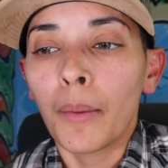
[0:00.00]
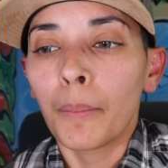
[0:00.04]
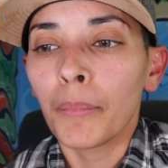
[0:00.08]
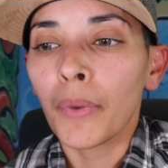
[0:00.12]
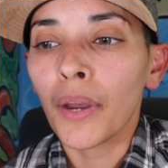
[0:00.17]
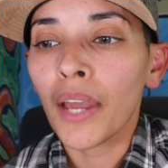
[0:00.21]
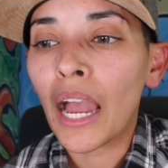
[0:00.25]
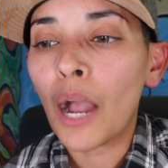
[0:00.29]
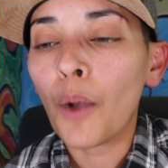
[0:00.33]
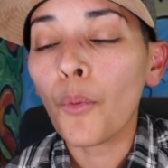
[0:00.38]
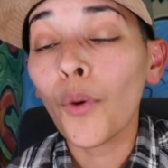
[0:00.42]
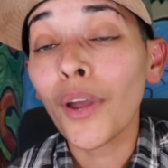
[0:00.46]

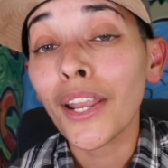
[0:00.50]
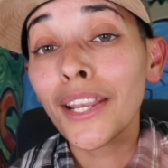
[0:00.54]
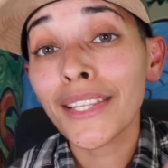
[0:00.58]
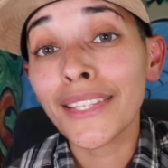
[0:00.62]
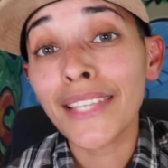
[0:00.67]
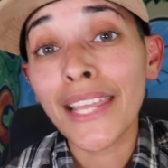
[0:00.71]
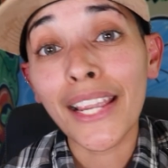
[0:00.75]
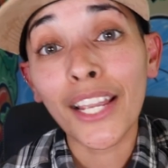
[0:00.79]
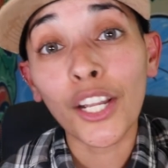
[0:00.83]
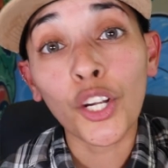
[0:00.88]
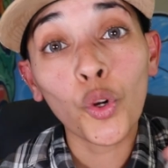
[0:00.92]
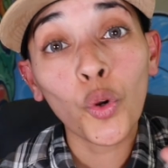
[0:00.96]
But I want
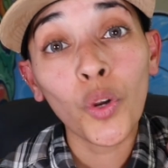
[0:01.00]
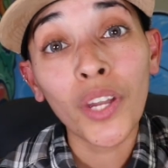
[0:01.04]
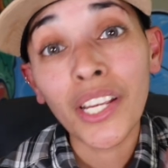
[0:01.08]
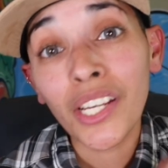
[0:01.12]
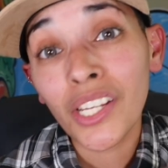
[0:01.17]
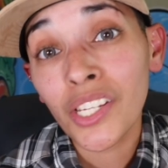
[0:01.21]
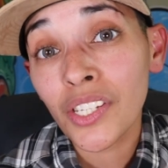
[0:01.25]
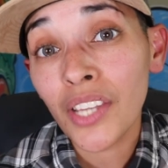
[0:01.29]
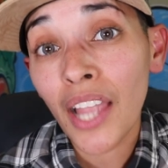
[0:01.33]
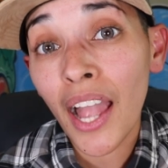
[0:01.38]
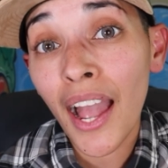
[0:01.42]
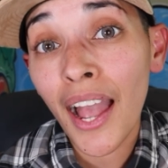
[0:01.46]
to take a
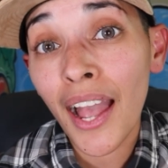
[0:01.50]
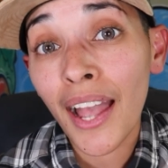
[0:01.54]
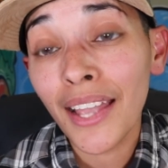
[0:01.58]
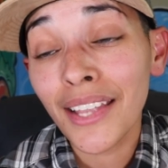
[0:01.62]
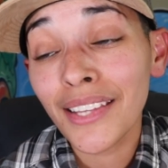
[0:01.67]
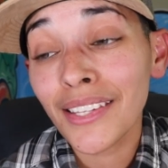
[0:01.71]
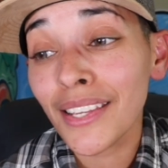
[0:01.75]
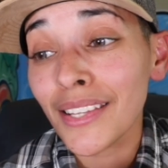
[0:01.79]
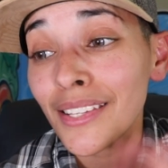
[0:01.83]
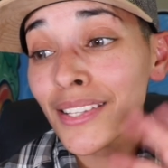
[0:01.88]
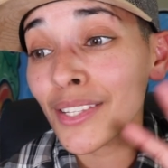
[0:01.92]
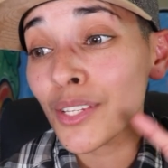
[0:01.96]
quick
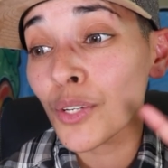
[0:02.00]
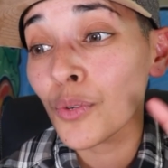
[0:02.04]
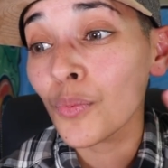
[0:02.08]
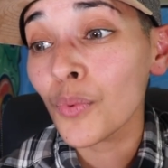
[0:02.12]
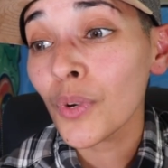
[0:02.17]
shot just to